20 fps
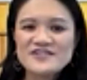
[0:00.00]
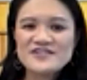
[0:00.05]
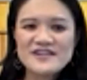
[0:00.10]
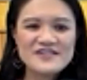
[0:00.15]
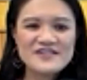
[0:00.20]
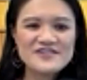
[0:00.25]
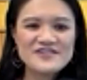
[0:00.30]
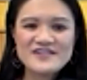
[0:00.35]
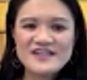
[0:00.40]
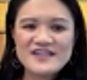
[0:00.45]

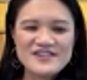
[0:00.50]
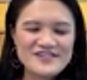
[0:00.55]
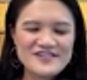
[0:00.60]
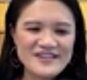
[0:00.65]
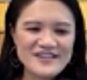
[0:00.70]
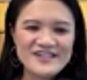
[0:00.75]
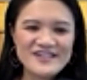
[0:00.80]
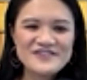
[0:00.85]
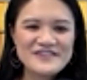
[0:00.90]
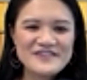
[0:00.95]
education,
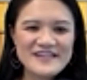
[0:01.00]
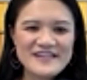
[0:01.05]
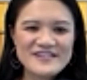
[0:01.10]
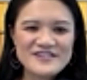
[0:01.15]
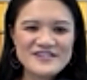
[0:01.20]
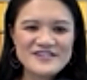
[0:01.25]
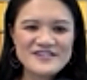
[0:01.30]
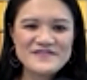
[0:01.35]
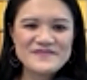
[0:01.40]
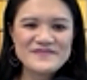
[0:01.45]

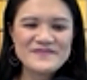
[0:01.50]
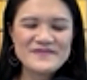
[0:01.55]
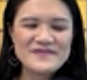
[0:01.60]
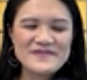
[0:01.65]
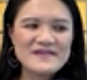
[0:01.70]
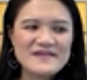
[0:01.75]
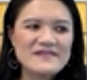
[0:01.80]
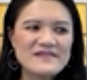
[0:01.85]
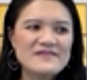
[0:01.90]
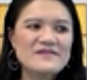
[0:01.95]
education.
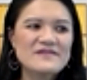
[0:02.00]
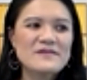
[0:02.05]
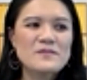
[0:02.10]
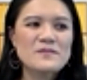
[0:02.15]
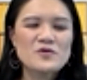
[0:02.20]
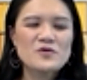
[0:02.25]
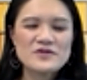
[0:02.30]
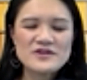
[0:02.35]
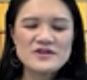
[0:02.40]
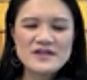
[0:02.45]
The
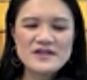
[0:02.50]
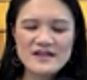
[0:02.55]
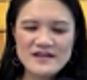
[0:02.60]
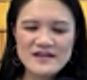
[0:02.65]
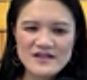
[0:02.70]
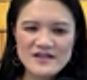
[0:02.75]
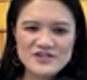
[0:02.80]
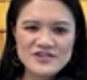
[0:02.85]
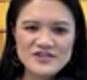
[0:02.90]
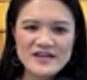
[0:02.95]
more you get
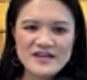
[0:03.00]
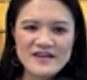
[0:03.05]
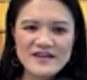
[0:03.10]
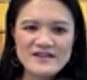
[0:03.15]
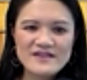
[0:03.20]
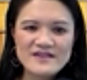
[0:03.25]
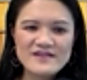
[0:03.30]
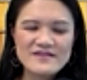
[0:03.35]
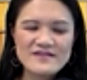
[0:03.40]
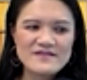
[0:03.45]

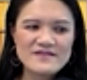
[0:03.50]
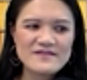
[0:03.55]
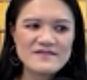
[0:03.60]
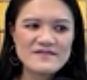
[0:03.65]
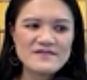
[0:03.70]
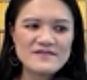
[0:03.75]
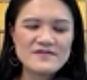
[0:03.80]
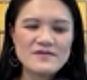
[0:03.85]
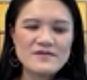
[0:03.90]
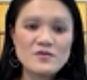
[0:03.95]
educated,
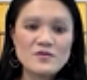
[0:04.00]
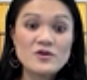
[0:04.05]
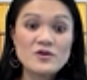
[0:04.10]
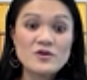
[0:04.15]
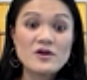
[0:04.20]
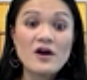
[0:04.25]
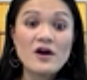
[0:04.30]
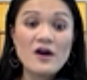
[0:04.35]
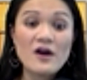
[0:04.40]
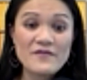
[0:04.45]
the more
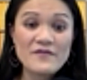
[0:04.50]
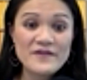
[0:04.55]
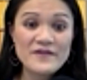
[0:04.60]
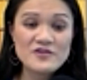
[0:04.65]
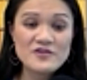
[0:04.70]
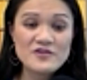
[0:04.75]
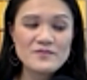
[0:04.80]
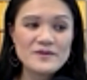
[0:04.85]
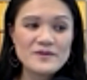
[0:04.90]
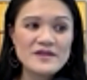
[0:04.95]

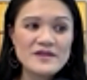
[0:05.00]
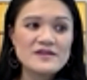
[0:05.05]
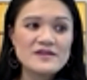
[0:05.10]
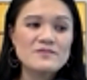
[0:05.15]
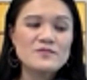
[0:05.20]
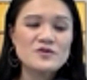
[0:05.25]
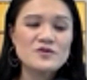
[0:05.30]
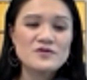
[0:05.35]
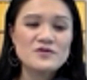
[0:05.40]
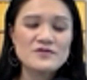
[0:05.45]
confident you'll be and the
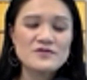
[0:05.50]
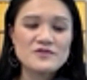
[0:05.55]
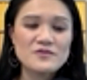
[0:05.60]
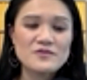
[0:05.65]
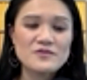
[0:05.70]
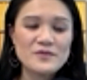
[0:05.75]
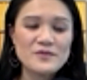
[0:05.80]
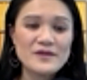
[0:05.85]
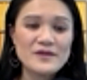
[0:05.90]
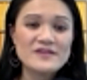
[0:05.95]
more you'll
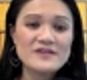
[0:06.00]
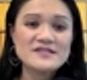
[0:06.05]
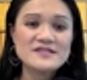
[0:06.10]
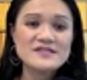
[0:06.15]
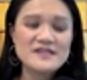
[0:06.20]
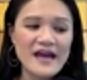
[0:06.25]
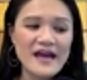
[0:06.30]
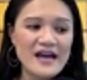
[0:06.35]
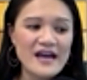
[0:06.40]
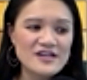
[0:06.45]
be ready to
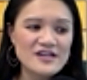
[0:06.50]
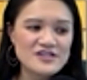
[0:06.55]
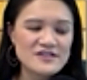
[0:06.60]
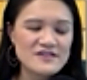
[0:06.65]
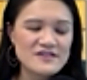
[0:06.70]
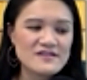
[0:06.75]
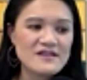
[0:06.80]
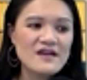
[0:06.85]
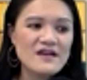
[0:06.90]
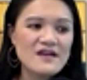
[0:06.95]
take
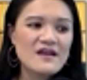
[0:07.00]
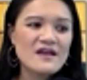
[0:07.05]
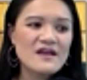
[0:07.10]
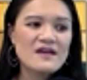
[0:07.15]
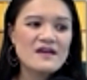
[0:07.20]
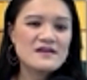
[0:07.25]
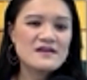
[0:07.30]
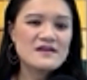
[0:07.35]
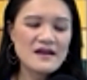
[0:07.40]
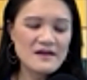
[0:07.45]
action.
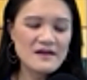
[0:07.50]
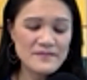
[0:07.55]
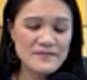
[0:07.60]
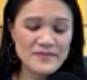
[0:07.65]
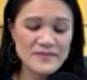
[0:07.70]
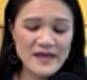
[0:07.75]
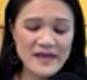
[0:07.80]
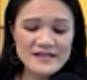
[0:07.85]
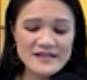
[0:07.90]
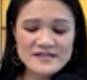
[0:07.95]

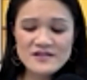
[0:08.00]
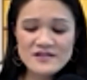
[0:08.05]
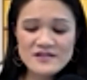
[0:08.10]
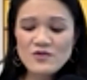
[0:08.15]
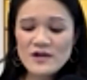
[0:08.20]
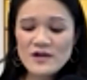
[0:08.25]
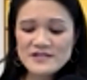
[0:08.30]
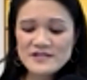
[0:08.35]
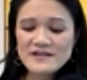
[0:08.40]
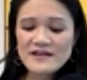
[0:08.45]
Um, that's the
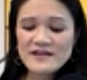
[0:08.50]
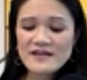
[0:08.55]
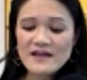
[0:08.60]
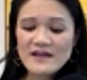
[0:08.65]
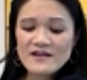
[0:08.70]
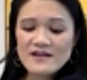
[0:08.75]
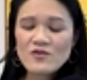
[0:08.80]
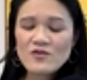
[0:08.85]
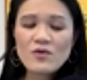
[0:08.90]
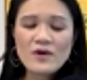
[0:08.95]
question I
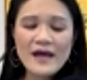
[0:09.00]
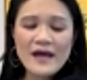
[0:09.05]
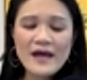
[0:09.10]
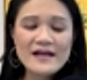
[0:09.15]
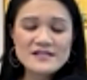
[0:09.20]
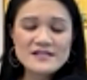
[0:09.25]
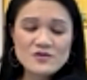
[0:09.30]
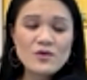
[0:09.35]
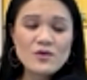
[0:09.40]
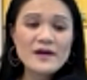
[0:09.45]
get
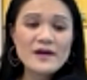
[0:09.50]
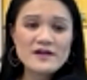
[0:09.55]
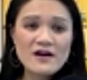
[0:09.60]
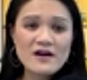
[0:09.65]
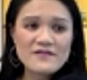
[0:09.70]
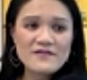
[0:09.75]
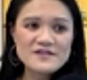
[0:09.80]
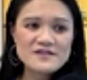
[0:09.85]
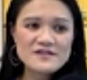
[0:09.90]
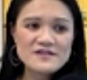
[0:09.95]
asked quite
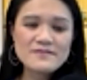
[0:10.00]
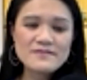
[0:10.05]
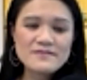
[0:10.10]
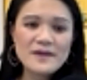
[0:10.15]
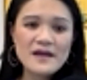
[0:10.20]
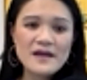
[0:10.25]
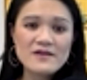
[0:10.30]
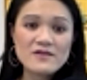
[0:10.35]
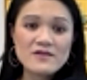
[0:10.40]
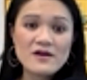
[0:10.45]
often
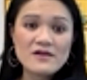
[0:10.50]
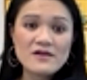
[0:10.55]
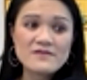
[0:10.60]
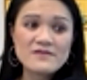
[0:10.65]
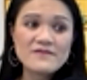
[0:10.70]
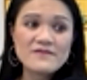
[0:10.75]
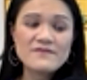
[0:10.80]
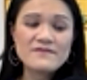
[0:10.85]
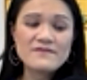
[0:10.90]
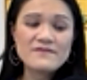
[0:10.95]
by a lot
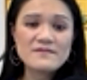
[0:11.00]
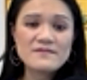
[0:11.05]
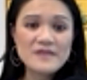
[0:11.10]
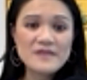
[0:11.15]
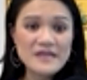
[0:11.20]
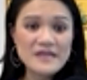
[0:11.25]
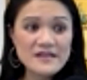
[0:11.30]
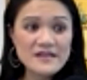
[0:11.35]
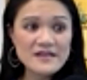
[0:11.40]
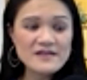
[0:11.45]
of
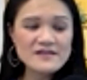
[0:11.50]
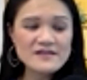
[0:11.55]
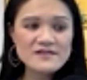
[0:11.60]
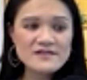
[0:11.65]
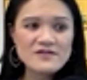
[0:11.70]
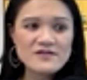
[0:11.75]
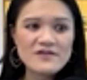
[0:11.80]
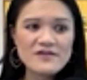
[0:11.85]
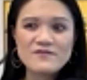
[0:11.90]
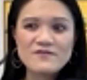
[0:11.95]
ladies, a
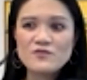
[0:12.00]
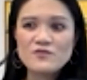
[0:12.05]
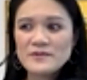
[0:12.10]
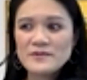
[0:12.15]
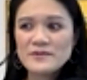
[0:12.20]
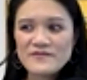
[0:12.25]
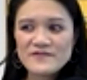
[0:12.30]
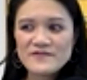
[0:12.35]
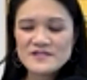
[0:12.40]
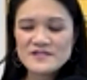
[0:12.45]
lot of
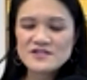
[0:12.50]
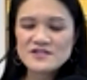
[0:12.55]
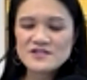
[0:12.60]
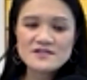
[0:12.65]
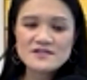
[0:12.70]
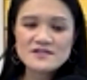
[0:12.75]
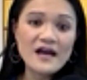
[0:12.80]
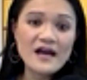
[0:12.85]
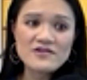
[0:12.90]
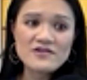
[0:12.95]
women
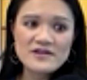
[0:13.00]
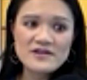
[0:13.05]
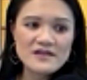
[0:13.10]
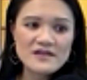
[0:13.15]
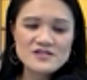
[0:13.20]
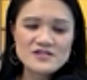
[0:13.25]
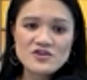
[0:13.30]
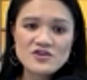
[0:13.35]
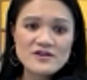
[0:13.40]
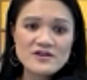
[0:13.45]
physicians, how do I get
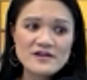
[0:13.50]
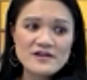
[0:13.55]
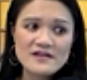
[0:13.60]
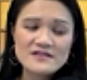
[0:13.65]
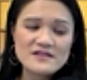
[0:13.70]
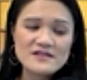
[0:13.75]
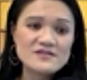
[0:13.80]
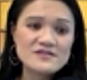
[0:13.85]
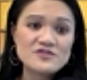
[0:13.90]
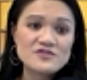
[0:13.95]
started? And I
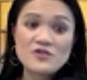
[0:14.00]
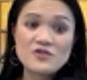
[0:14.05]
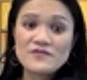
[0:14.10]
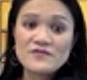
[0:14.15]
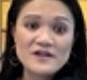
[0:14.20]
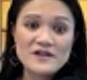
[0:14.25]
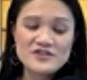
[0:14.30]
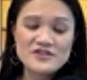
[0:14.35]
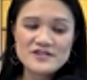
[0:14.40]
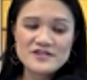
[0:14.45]
said, start with
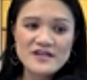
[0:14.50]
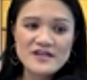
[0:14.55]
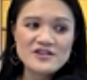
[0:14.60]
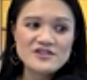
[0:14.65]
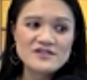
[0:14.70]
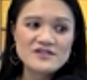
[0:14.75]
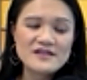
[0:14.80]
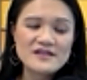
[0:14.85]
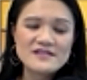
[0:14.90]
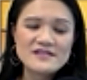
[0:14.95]
your
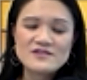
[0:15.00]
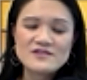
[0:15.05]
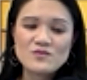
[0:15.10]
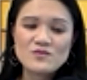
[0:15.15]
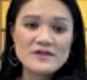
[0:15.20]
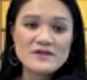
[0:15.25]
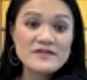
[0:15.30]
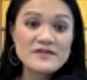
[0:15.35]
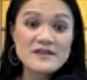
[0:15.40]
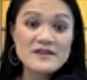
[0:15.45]
education. That's the
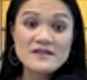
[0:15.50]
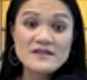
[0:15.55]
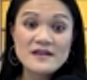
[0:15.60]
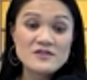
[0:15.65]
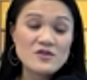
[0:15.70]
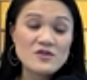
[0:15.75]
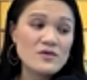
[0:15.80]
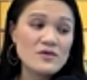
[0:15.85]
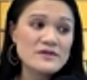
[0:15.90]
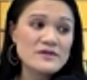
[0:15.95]
one thing that
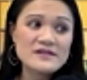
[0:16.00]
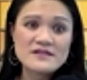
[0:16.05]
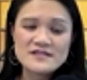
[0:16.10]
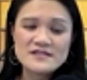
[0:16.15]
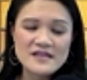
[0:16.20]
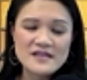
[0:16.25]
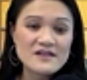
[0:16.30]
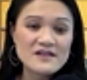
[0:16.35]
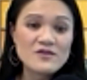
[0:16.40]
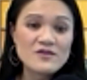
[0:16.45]
no one can
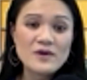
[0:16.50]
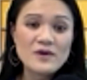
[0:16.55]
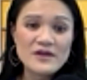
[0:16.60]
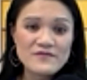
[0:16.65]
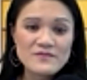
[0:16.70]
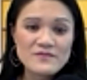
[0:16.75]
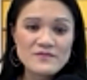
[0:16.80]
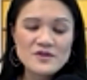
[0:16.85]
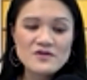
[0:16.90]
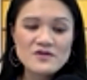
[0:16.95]
take away
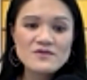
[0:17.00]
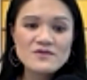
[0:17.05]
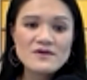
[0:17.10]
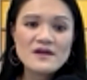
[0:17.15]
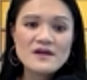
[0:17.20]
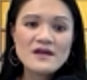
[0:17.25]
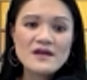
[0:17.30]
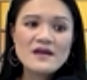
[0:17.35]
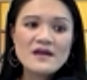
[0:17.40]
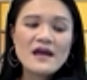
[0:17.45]
from you.
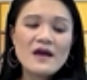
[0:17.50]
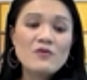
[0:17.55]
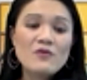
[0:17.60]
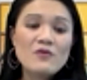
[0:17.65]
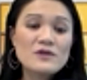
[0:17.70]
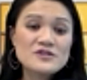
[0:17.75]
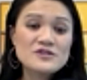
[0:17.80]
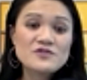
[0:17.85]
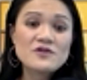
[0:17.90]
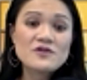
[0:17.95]
And
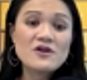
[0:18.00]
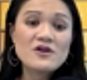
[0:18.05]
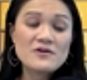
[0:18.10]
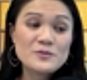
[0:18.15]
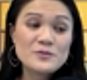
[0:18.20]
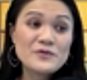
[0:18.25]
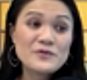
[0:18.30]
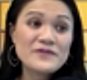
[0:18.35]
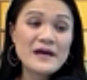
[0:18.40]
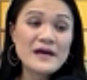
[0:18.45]
once you're
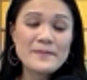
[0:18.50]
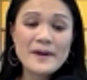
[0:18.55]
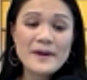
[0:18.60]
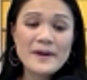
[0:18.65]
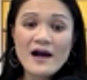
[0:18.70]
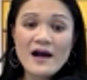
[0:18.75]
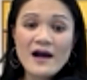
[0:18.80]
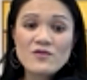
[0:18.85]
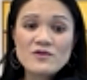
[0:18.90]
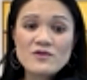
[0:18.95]
armed with that
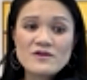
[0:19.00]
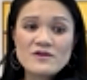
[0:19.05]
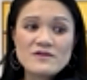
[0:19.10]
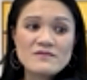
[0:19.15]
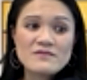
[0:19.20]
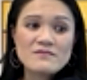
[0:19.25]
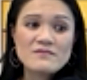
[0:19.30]
power,